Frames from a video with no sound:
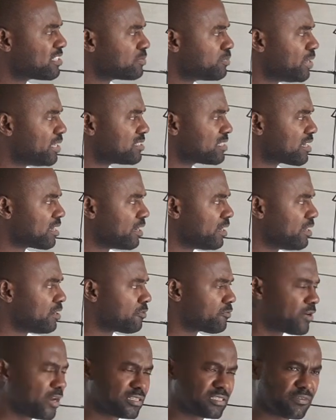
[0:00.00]
basically,
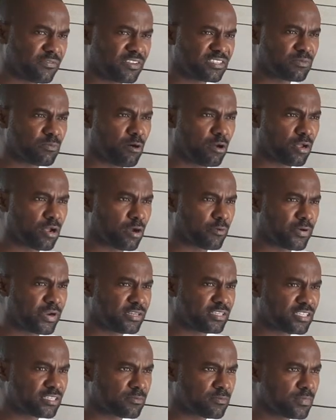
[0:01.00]
relatively small
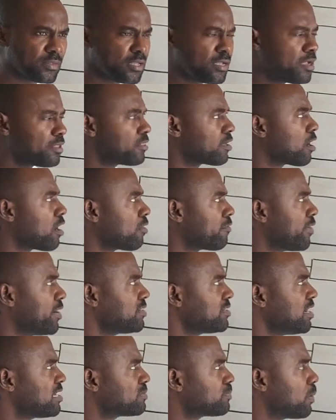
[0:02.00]
currents, the
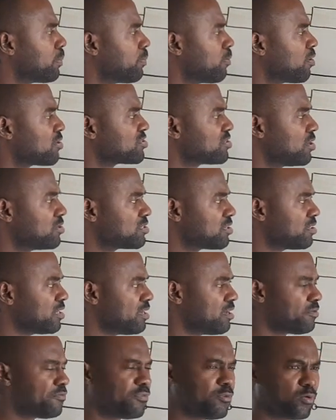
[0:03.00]
current is proportional to the
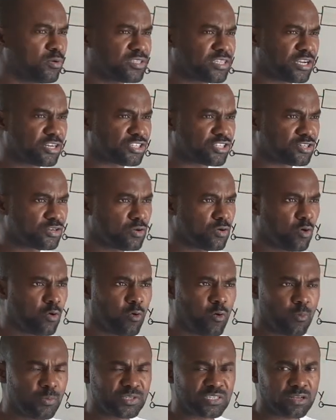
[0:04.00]
voltage.
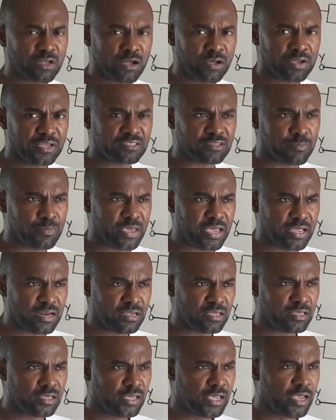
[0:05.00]
Ohm's law is
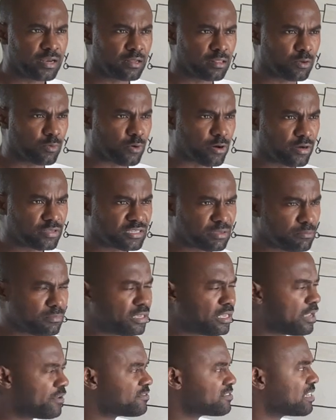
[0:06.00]
obeyed. In other words, it
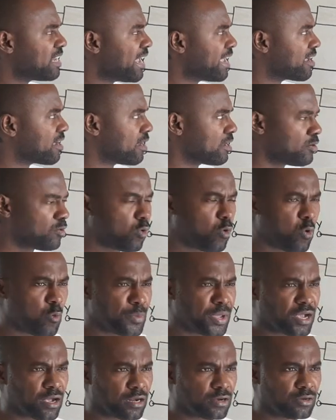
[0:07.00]
behaves like an
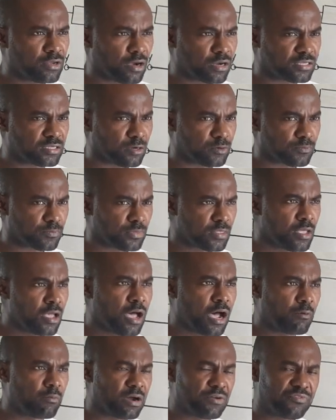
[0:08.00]
ohmic conductor.
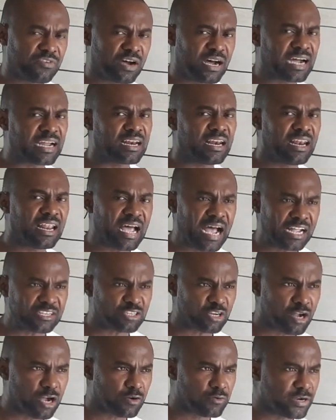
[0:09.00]
However, at larger
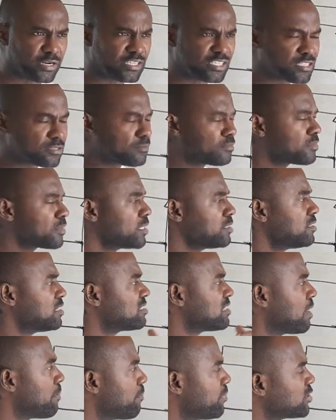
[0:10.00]
currents, the
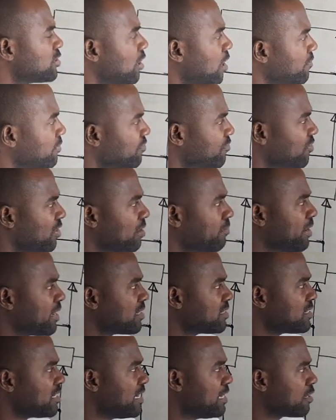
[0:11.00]
temperature of the
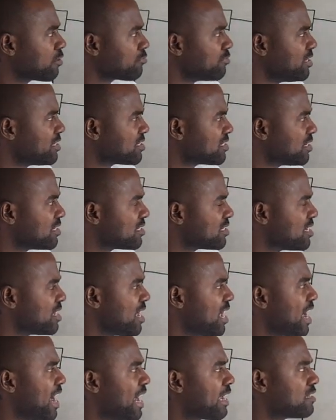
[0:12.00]
filament increases,
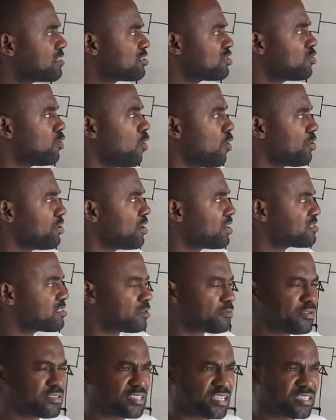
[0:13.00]
and so does the
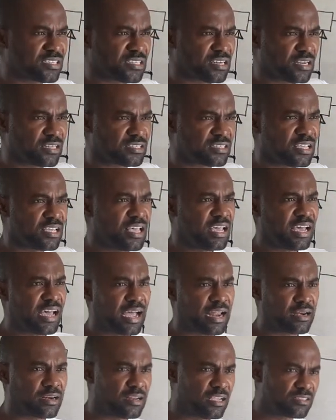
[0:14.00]
resistance,
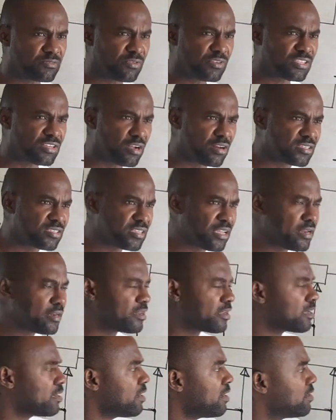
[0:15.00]
and this results in
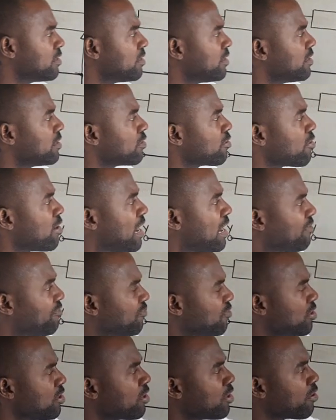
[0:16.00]
the graph
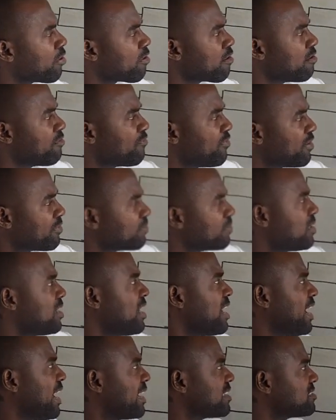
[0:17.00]
curving,
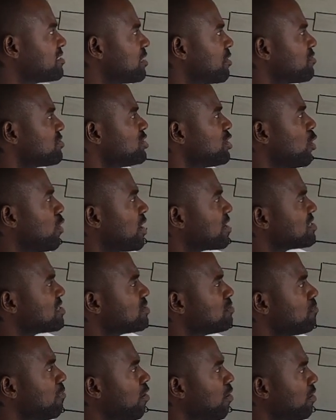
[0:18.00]
as there is now a
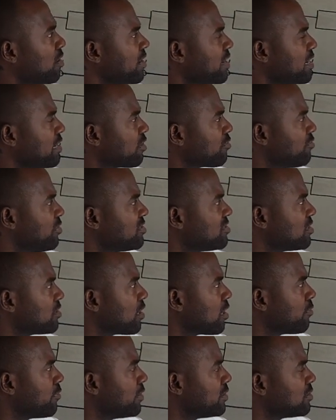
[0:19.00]
smaller increase in
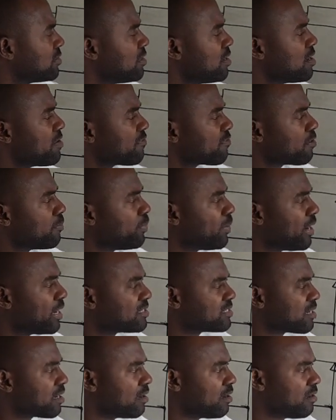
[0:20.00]
current for a
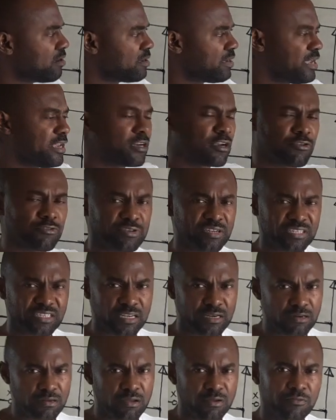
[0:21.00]
particular increase
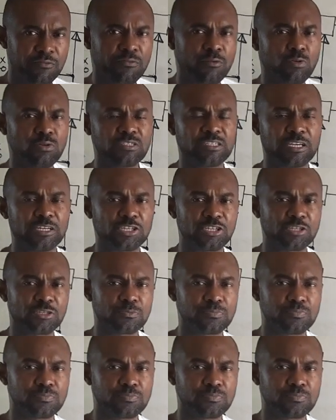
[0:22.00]
in voltage.